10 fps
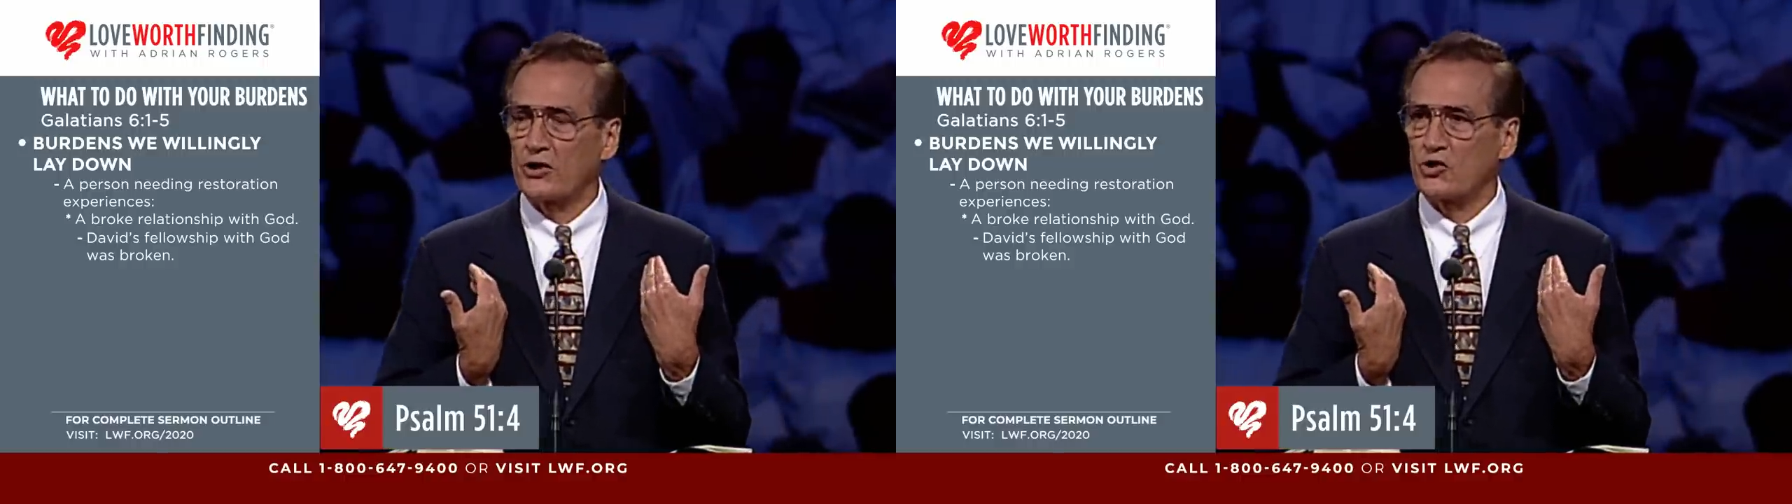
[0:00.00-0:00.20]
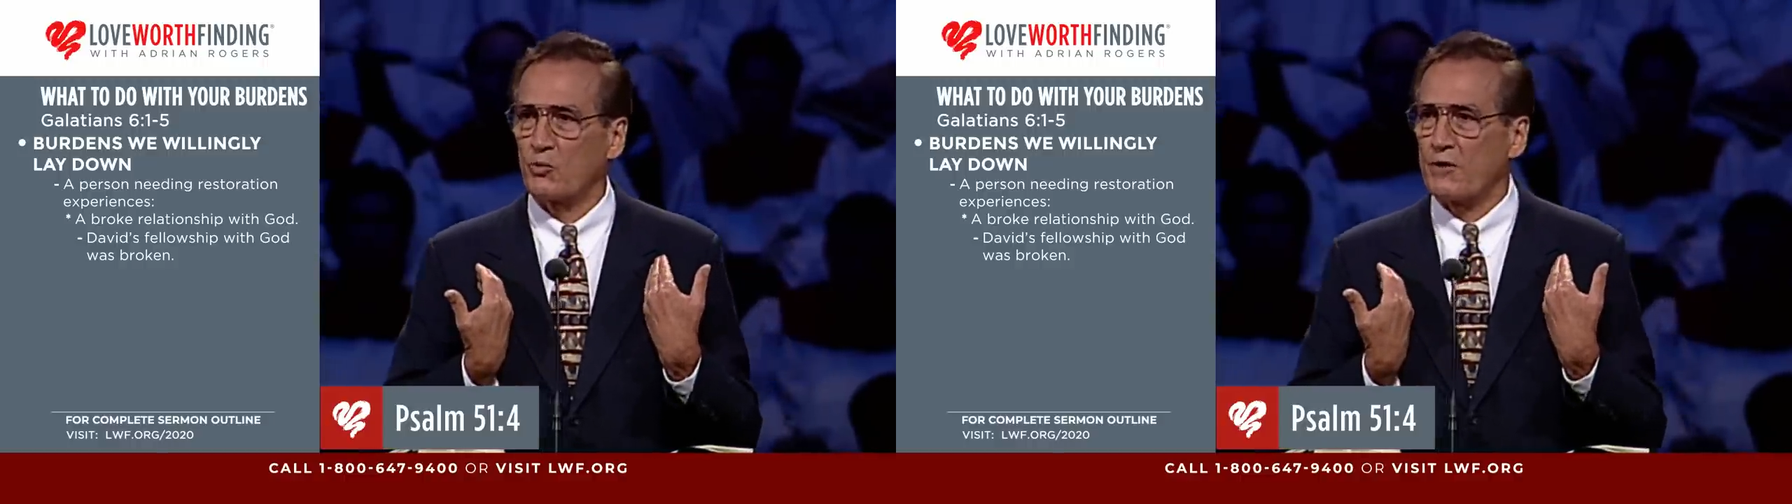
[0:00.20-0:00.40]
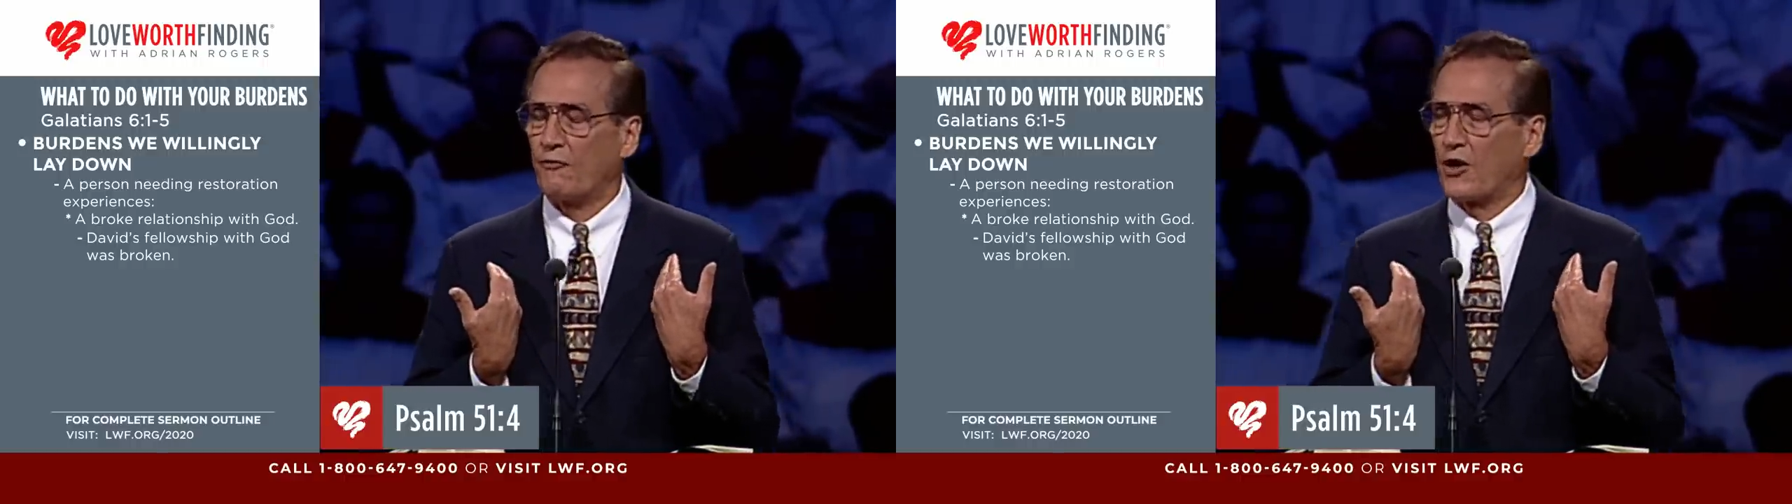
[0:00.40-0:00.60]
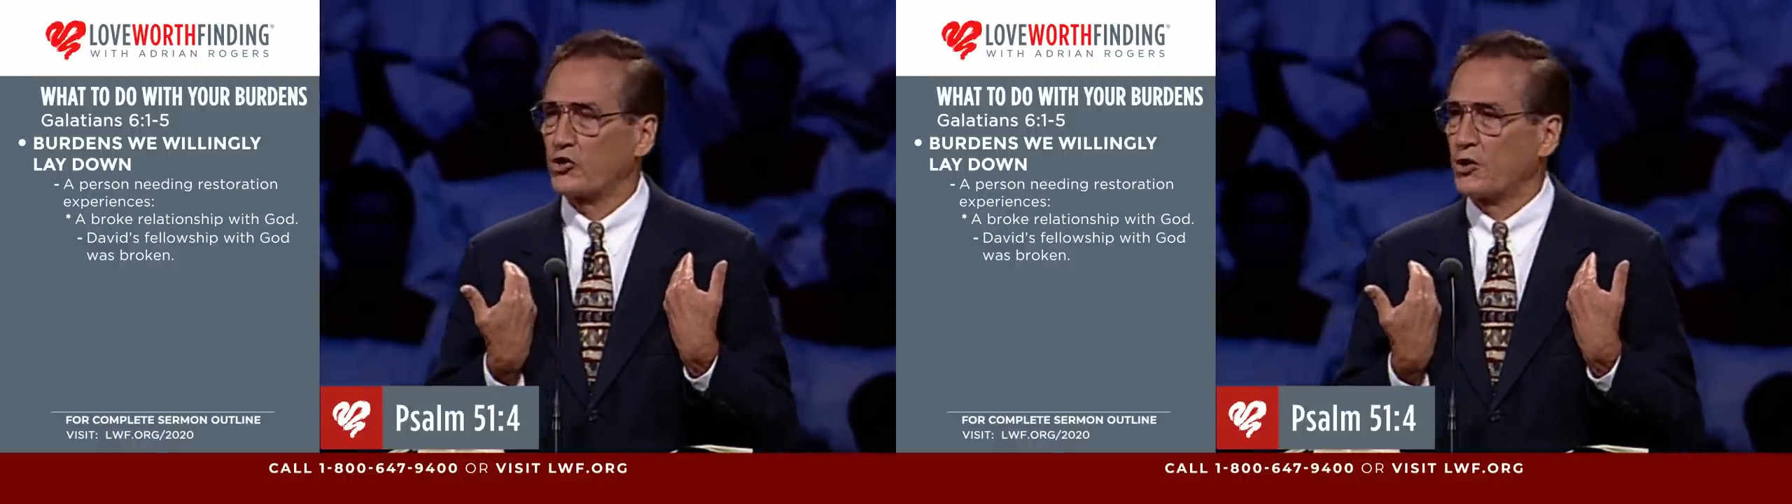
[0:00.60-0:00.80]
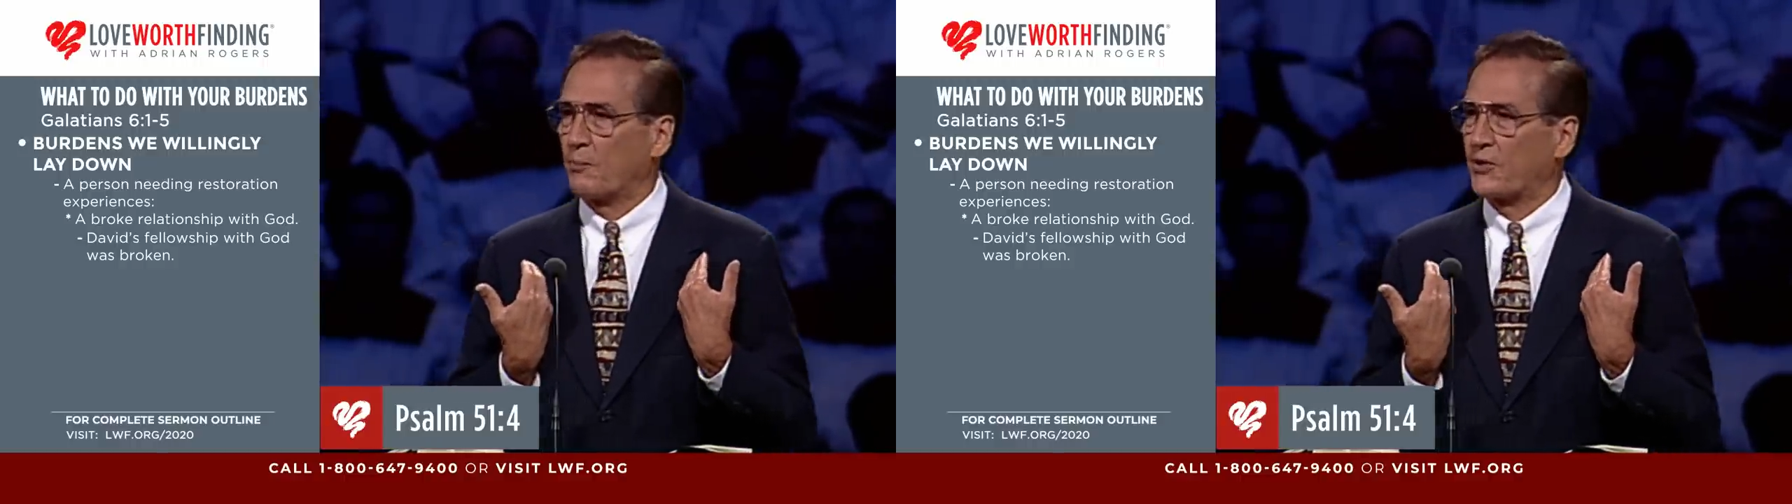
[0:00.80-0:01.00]
in sweet
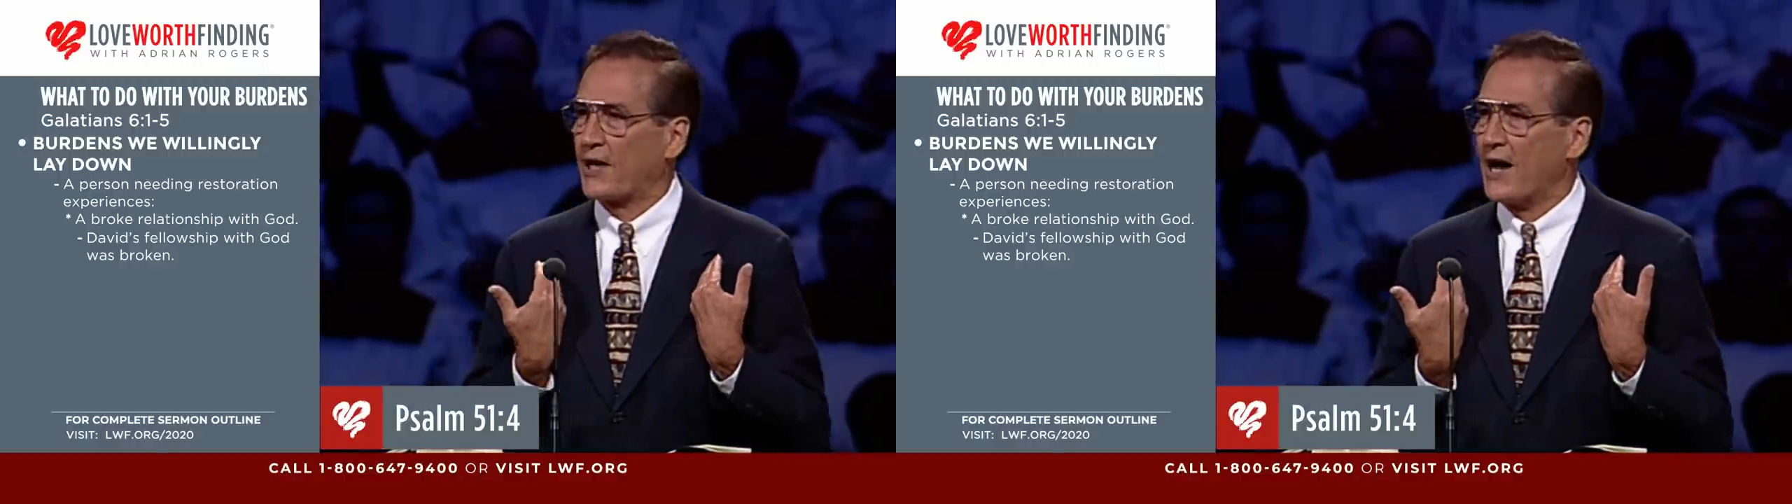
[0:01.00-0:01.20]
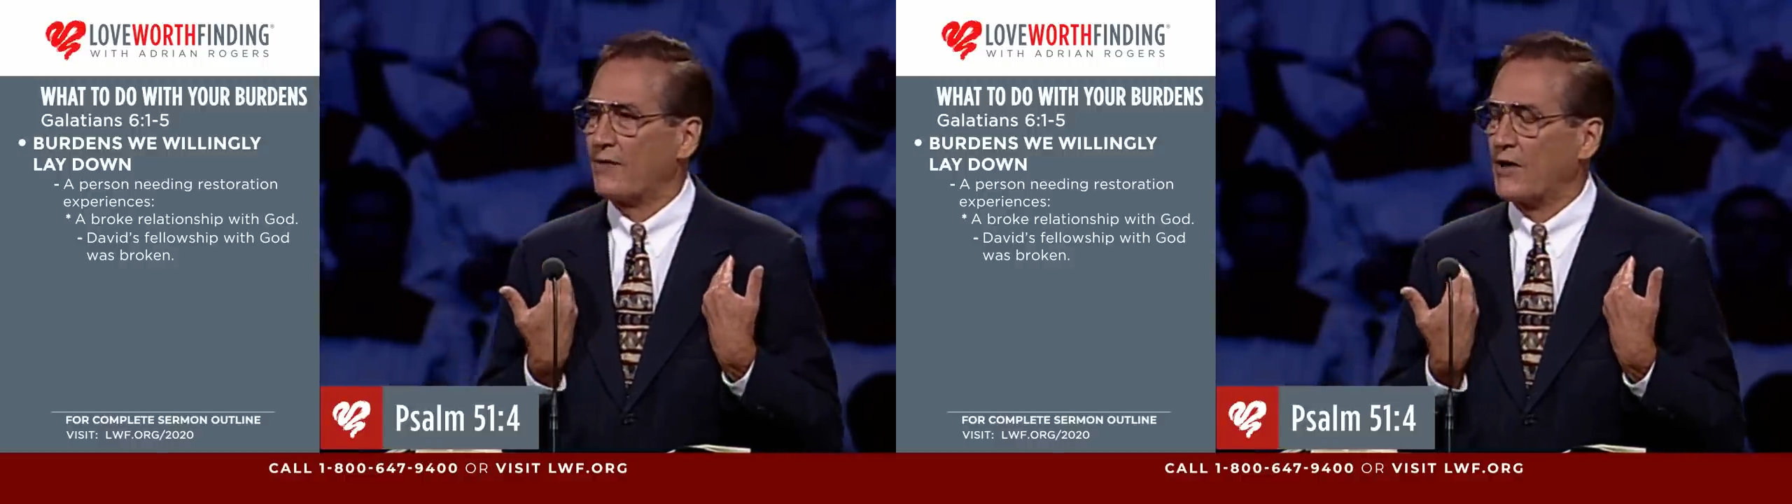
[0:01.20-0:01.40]
fellowship with God,